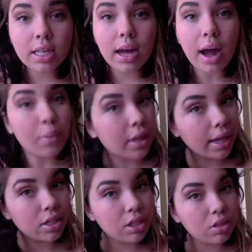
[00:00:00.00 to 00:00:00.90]
I would like
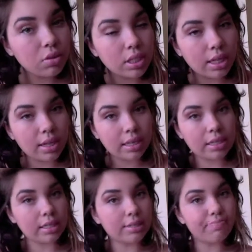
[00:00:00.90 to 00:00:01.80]
to get
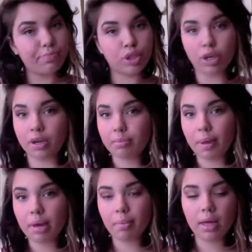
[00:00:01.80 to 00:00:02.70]
a certain
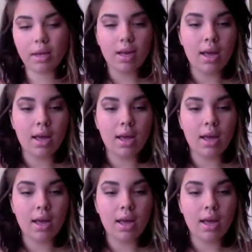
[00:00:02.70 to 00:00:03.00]
pigment.